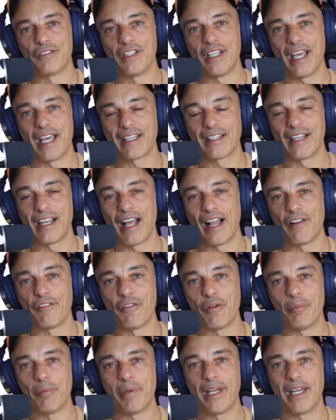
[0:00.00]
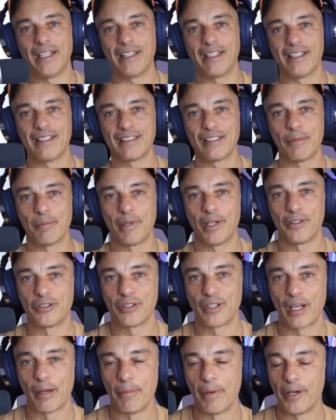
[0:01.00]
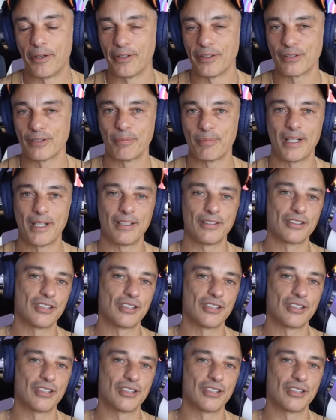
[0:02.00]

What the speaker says: the Acting Alphabet that is about to come out as well.